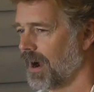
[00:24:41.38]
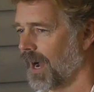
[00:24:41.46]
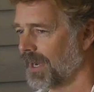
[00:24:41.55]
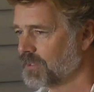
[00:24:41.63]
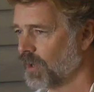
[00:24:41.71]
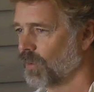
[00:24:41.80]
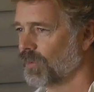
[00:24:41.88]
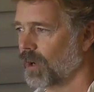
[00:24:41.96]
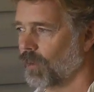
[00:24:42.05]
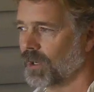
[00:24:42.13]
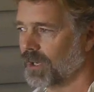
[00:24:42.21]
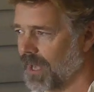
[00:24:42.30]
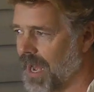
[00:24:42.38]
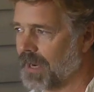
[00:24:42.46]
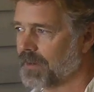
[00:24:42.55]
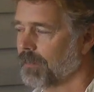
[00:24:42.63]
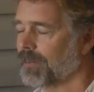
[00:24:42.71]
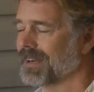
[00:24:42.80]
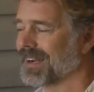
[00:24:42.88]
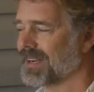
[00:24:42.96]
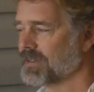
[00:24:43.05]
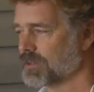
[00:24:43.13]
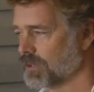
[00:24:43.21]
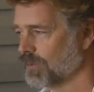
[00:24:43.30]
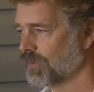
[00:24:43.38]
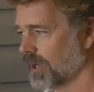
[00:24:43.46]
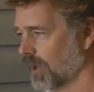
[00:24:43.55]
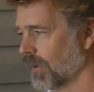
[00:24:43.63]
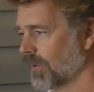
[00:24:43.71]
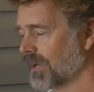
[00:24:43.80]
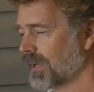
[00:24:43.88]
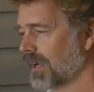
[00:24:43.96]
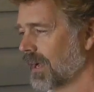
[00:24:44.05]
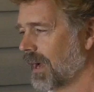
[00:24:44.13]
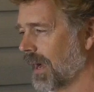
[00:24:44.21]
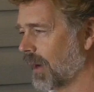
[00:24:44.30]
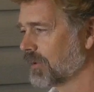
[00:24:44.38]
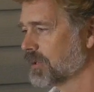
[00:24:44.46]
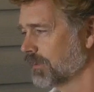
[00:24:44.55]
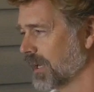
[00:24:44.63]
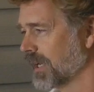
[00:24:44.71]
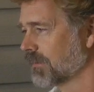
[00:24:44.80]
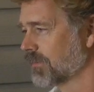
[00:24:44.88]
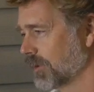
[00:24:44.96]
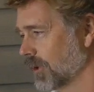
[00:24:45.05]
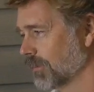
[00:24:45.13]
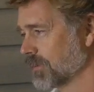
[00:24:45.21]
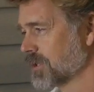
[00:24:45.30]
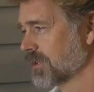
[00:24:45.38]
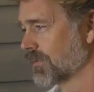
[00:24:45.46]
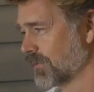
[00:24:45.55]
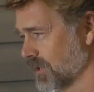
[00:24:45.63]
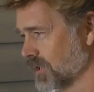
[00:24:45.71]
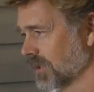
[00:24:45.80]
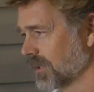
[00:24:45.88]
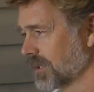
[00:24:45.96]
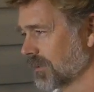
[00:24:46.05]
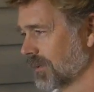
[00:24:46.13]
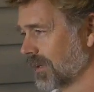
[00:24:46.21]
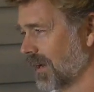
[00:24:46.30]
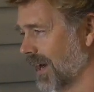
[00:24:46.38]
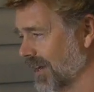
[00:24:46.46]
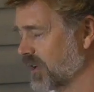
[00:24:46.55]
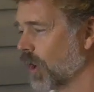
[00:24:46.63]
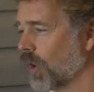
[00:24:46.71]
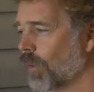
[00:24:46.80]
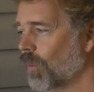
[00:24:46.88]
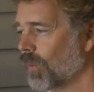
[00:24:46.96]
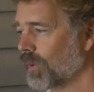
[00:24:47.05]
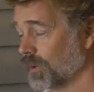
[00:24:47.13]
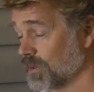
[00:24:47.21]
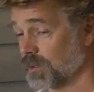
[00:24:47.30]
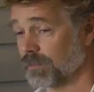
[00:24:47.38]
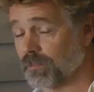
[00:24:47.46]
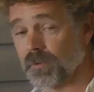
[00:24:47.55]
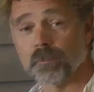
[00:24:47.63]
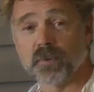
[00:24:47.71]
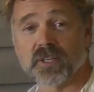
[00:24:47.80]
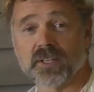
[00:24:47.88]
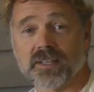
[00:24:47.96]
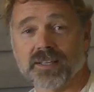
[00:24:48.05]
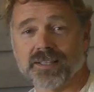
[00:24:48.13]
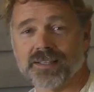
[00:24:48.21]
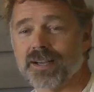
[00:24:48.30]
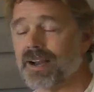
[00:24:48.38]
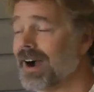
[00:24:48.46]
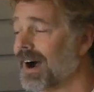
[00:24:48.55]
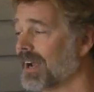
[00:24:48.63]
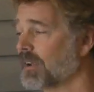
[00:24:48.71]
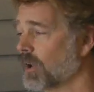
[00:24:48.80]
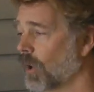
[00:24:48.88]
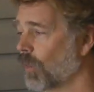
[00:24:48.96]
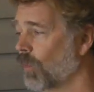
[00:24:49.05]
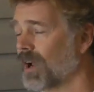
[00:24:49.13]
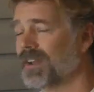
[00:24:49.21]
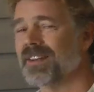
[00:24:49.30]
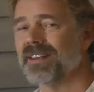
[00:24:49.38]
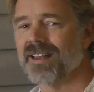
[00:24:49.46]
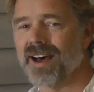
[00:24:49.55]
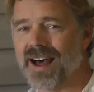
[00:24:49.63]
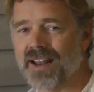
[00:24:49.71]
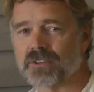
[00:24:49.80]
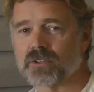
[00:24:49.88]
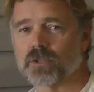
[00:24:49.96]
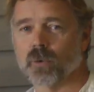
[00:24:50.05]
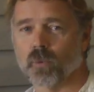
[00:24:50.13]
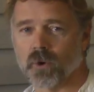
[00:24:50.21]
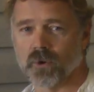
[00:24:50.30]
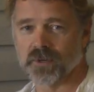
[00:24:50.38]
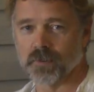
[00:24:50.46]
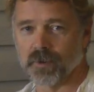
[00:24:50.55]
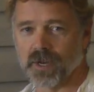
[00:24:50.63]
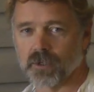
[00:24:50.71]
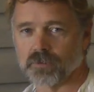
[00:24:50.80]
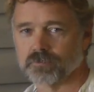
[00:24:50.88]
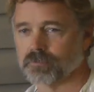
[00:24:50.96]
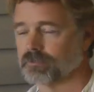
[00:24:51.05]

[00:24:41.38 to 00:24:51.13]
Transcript: I don't know a lot, but I do know how to make films efficiently. I know, here's the big key, I know what not to worry about.